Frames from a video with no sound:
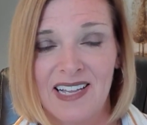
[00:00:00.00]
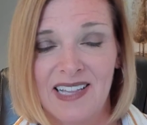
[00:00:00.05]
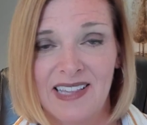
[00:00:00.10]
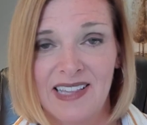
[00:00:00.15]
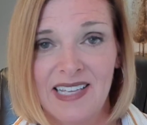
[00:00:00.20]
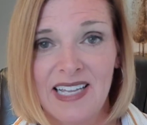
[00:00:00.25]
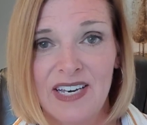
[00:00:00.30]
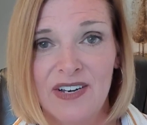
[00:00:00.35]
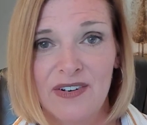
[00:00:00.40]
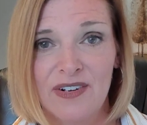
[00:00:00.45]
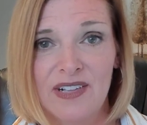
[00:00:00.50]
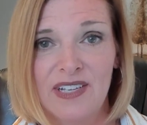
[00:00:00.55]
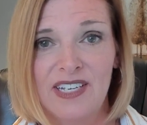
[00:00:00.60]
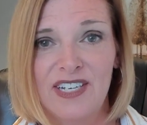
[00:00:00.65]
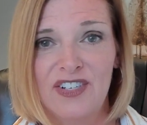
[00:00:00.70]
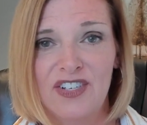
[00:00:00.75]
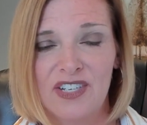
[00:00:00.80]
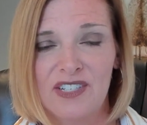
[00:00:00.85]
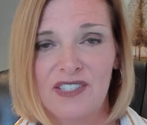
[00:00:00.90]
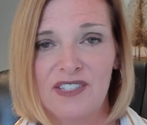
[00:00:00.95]

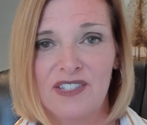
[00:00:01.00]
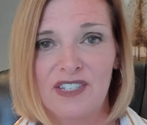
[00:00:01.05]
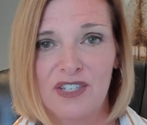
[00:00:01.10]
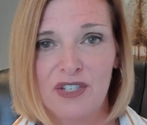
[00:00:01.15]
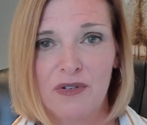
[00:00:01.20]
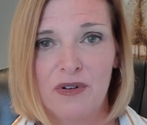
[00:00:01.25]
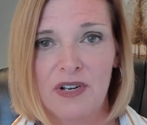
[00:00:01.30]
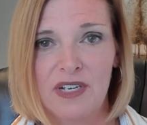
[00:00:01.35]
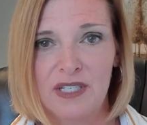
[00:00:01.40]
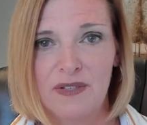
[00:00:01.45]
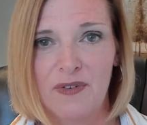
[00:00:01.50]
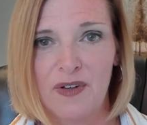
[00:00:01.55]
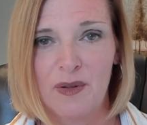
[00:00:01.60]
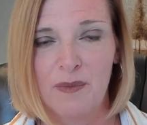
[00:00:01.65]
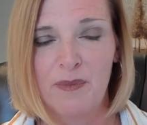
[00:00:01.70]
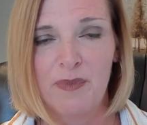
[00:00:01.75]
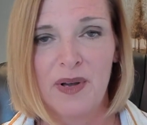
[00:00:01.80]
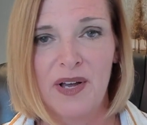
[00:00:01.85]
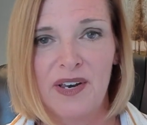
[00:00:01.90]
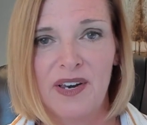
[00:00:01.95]
literally just
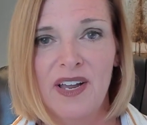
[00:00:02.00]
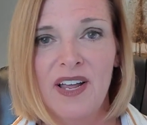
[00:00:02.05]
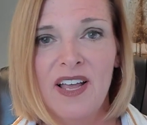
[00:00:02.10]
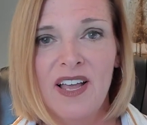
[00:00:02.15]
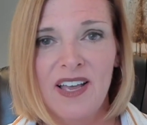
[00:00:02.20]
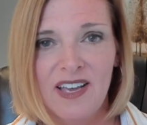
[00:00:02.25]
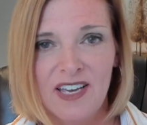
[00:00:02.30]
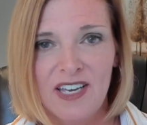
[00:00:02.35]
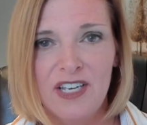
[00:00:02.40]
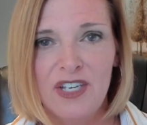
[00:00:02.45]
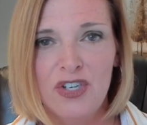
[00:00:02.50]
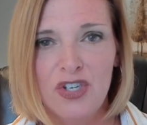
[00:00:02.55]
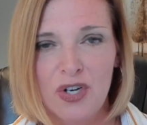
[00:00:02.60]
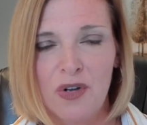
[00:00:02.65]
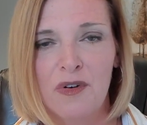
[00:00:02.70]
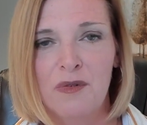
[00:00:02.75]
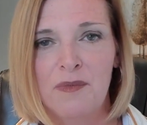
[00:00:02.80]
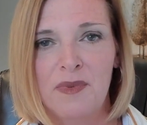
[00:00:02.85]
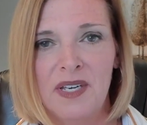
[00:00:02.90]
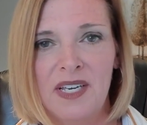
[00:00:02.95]
disgraceful, but he
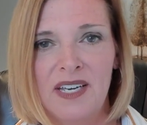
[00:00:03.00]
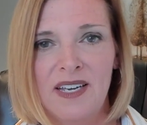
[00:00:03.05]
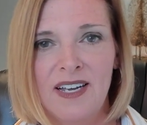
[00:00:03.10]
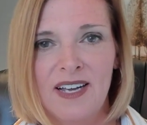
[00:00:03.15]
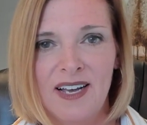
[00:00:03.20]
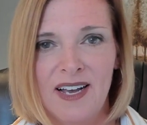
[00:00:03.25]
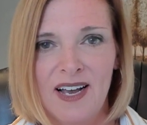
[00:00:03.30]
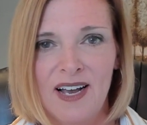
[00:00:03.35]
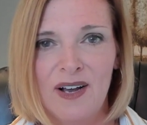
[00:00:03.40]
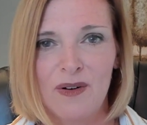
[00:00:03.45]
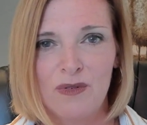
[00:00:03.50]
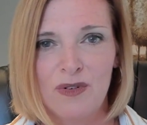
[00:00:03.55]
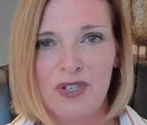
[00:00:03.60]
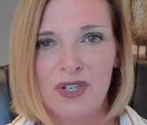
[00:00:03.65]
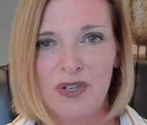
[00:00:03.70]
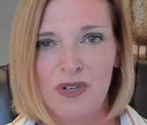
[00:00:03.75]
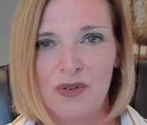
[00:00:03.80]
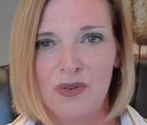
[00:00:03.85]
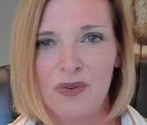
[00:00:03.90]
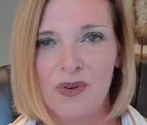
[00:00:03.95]
showed me how
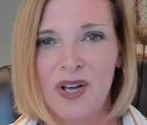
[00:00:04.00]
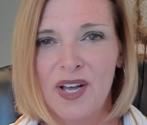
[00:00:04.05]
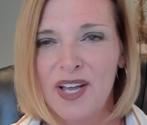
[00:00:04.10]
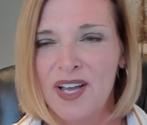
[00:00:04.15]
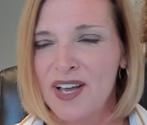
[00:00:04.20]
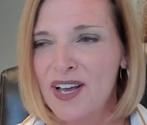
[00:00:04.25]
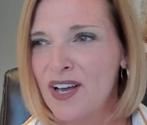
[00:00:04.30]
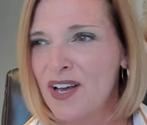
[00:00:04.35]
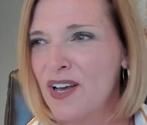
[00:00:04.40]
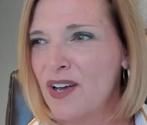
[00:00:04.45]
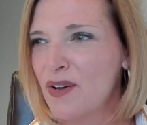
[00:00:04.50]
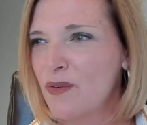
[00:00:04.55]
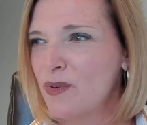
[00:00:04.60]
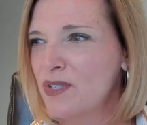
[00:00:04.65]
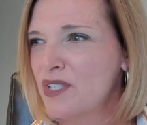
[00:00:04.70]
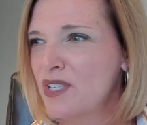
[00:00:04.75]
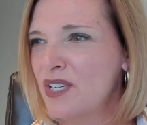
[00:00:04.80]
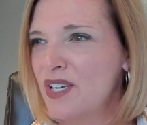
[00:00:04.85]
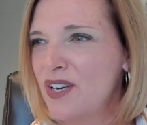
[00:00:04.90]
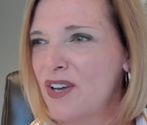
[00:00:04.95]
to, uh,
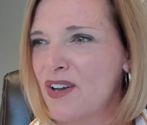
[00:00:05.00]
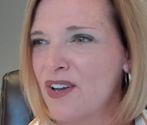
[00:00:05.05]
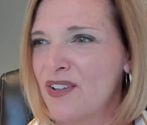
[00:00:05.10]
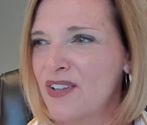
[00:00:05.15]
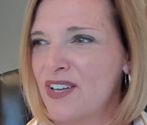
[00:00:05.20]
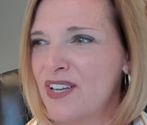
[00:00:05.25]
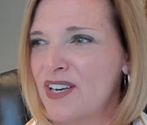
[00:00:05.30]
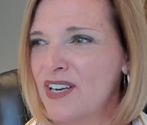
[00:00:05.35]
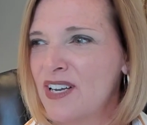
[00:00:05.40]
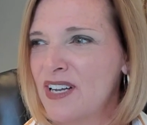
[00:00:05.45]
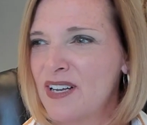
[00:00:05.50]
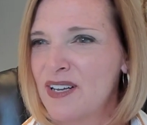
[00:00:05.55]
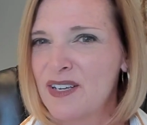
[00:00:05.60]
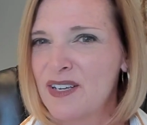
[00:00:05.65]
what did he call it?